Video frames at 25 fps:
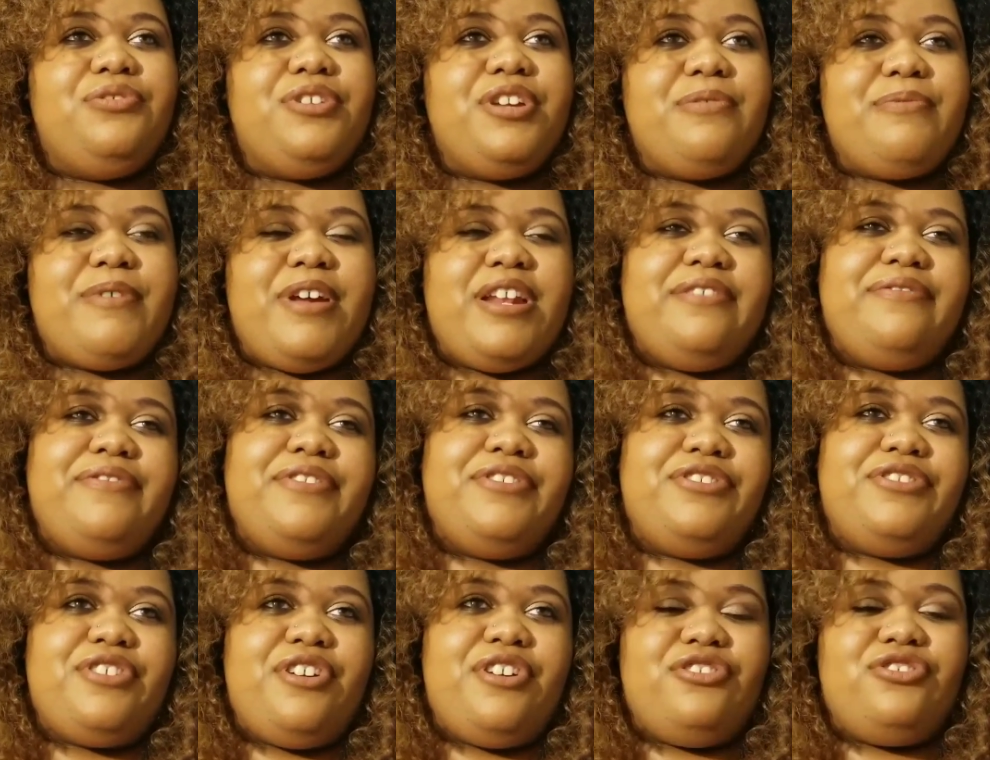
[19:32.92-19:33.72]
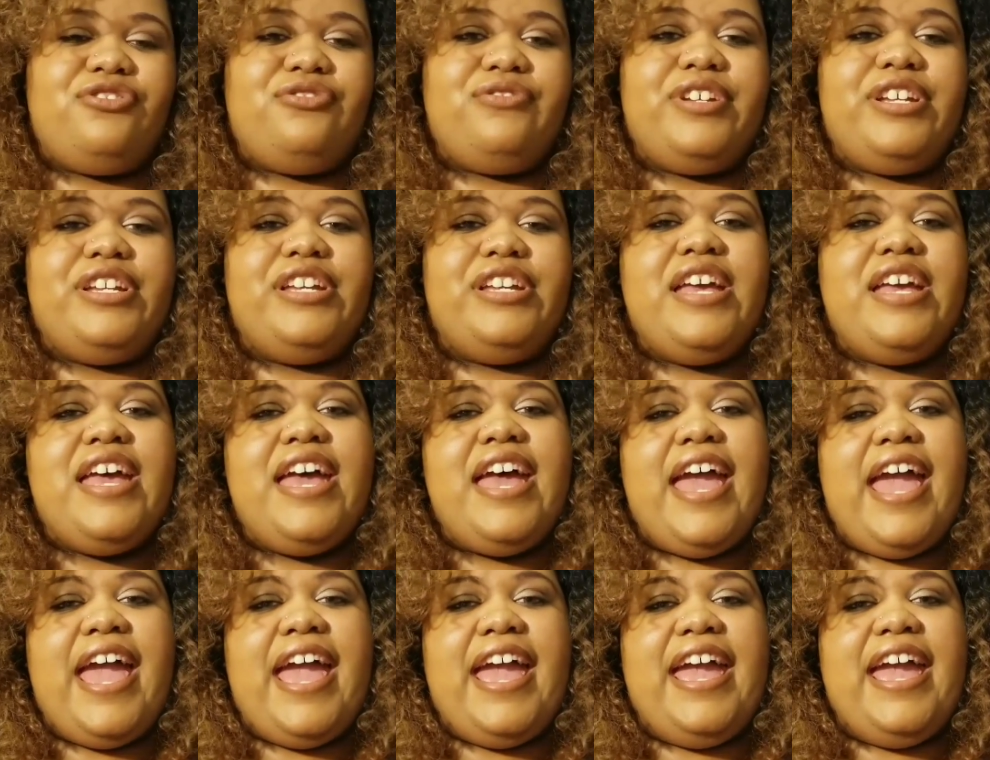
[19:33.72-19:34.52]
get ready for surgery,
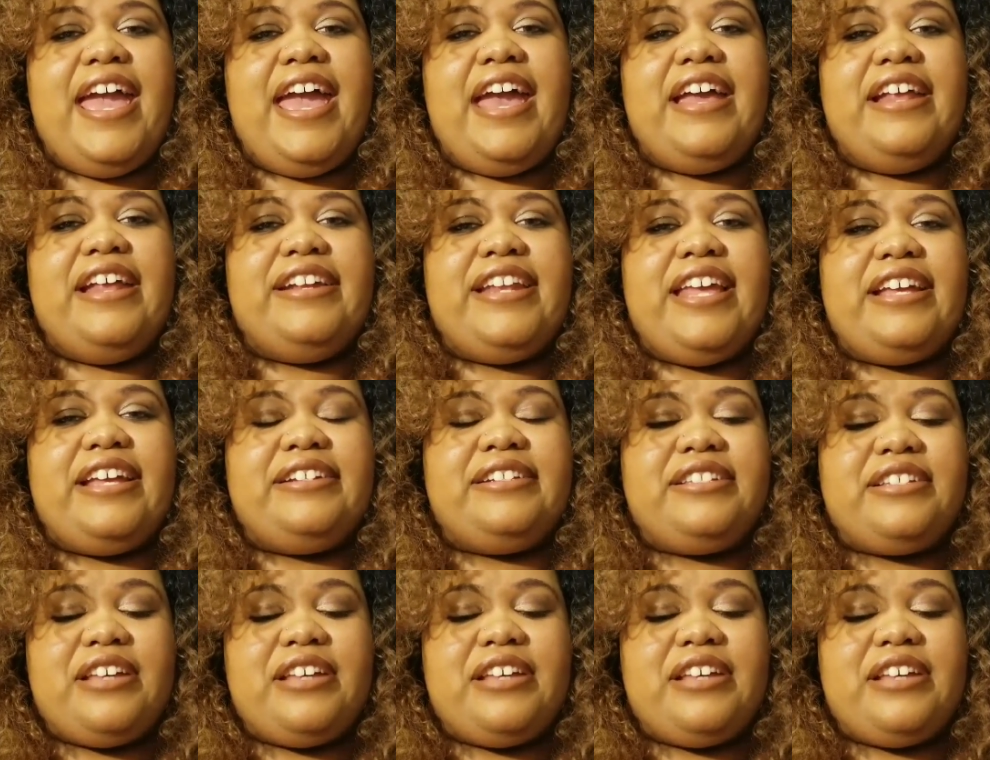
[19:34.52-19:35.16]
and